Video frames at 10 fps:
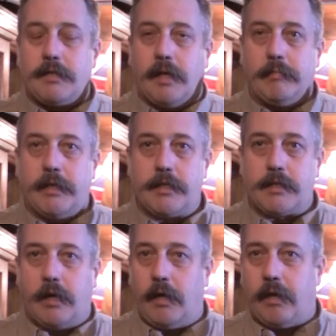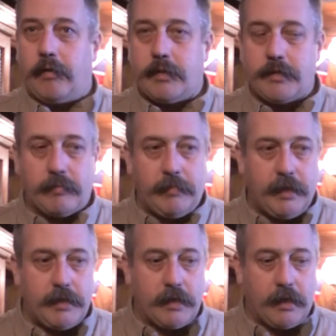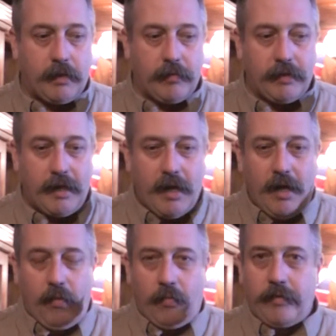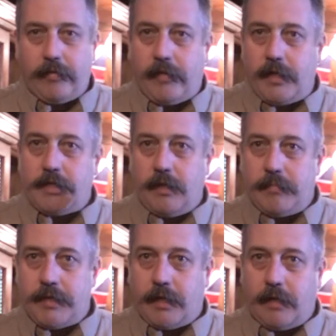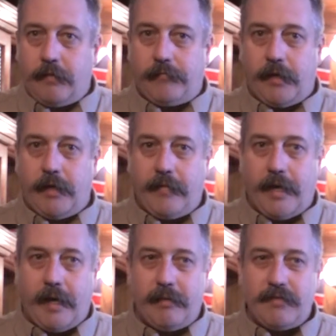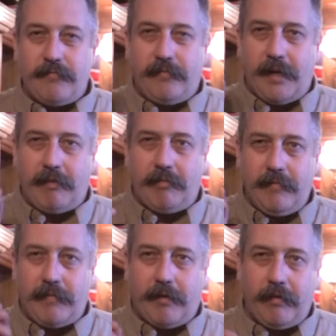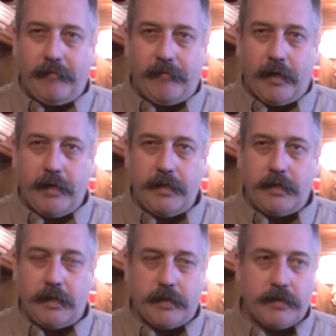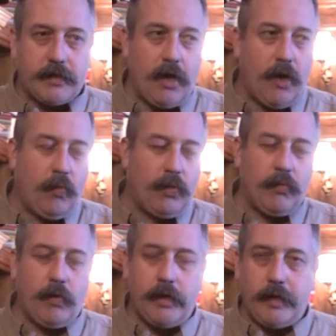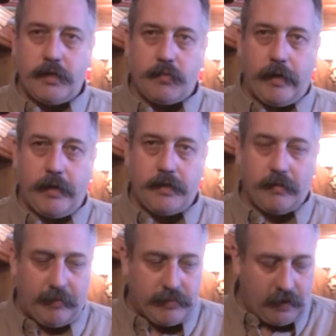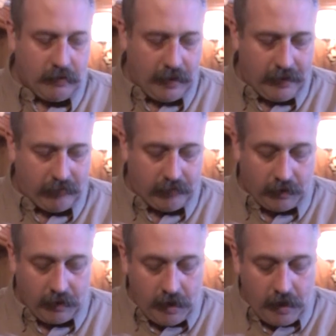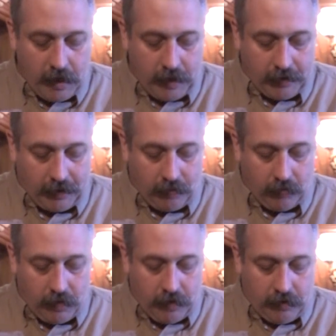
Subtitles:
time in the Sahara some years ago, and one of the things that you particularly find there is very, very fine dust will work its way into absolutely everything. Now,